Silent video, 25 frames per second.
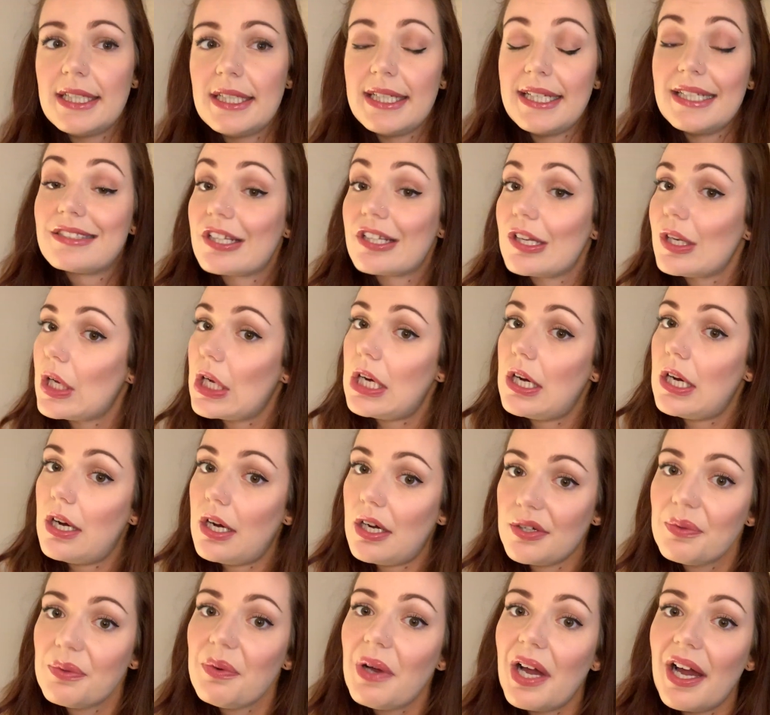It's a lot of
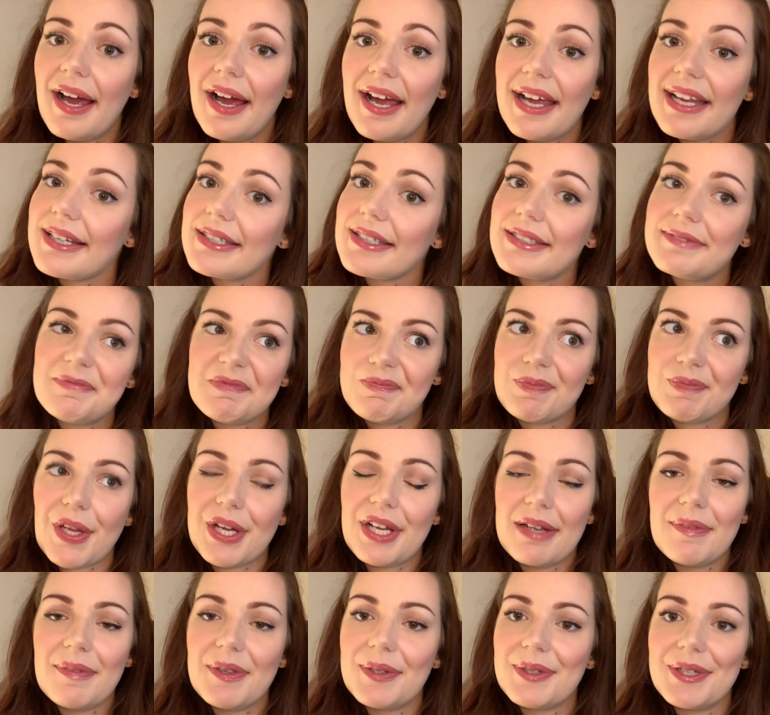hard work.
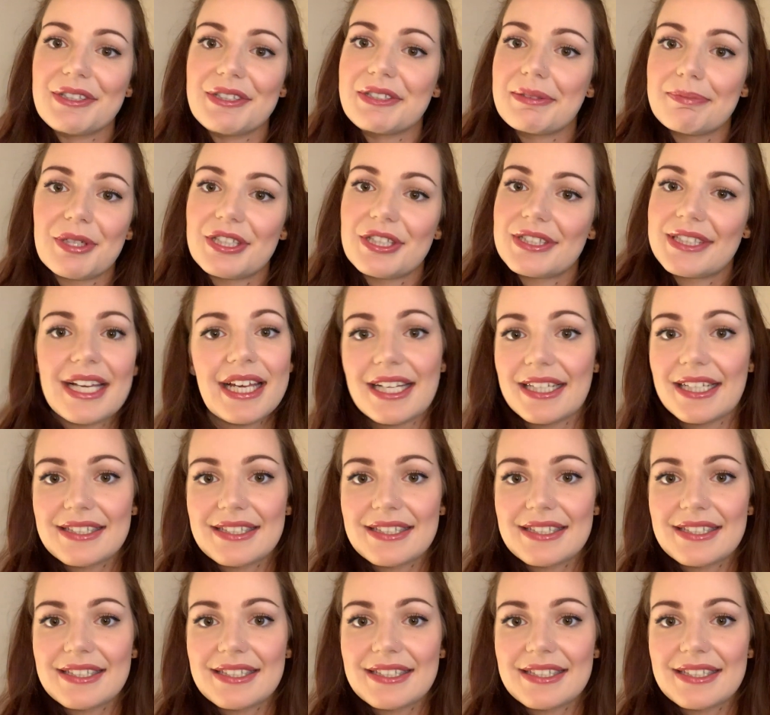Don't get me wrong, I'm not saying